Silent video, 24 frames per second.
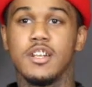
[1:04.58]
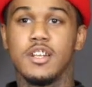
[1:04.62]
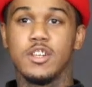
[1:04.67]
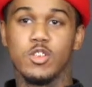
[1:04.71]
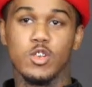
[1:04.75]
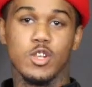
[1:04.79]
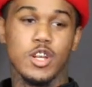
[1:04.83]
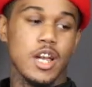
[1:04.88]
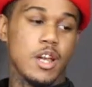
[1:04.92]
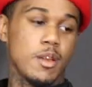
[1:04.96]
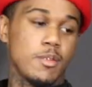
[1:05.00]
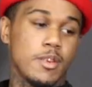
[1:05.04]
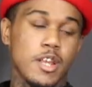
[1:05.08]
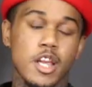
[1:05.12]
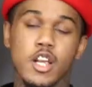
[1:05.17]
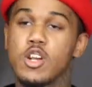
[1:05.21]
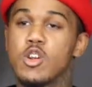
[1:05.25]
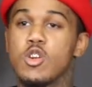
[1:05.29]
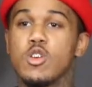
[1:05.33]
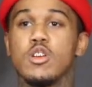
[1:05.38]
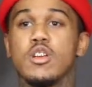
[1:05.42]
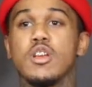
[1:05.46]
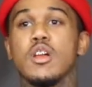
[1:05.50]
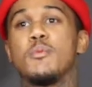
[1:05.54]
so you gotta take
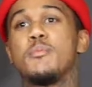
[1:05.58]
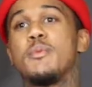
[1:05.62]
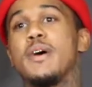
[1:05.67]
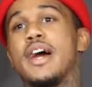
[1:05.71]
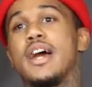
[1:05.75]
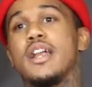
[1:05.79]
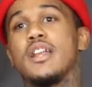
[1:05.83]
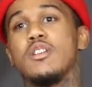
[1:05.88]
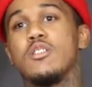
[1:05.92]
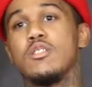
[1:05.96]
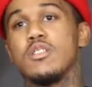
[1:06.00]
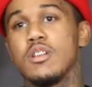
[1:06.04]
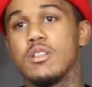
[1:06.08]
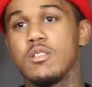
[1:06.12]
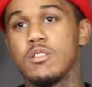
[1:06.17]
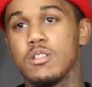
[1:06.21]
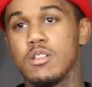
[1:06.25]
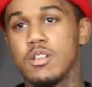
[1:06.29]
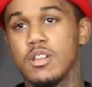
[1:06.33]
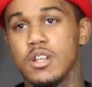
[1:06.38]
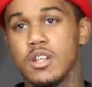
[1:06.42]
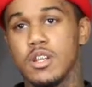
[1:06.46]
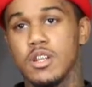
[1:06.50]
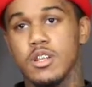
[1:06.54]
care of your body, you know.
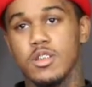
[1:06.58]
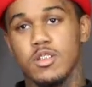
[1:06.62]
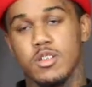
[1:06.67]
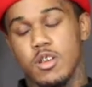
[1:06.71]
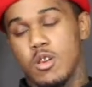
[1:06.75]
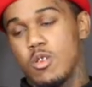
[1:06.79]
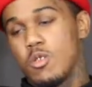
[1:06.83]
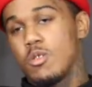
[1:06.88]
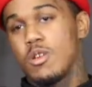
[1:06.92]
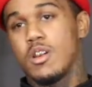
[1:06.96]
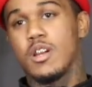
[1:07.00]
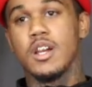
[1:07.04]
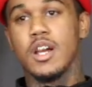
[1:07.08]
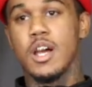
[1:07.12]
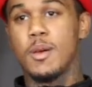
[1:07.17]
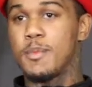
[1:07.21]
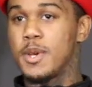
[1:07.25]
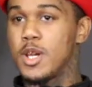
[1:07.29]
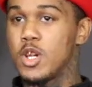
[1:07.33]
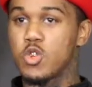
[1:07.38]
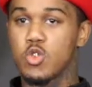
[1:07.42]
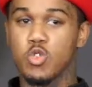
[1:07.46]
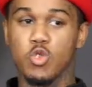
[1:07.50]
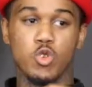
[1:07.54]
So I
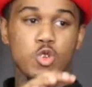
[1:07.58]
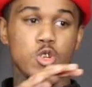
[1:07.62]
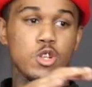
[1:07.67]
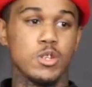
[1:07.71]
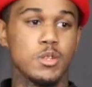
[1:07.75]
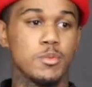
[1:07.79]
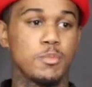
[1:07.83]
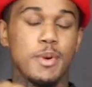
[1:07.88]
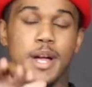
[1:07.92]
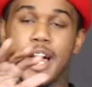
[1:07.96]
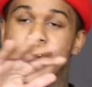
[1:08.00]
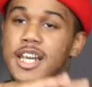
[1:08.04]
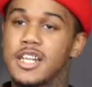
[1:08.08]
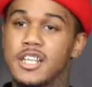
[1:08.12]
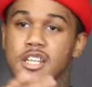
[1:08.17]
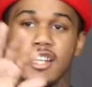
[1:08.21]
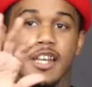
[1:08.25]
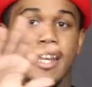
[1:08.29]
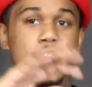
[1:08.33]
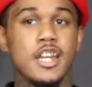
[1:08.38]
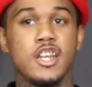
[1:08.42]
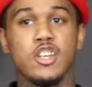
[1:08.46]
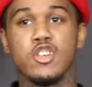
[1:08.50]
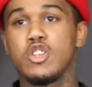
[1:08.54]
make sure
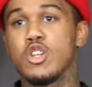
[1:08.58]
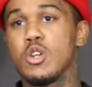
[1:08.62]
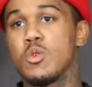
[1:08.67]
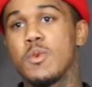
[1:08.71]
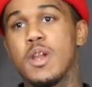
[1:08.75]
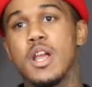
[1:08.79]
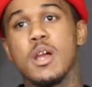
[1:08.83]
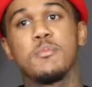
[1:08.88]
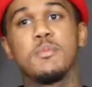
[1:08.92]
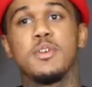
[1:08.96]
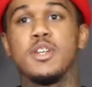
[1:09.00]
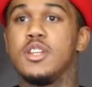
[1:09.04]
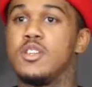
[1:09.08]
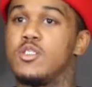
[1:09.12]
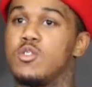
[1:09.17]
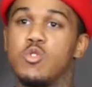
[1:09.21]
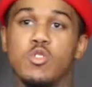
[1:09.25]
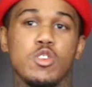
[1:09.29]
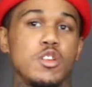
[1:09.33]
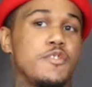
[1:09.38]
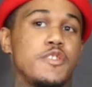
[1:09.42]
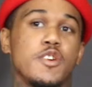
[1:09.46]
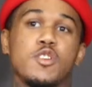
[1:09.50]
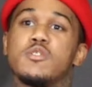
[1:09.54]
positive energy around me
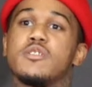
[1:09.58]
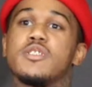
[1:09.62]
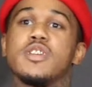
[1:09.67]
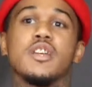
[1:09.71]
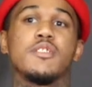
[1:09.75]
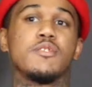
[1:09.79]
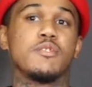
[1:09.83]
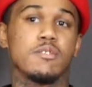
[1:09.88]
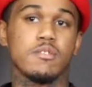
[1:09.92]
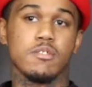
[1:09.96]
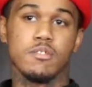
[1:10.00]
24/7.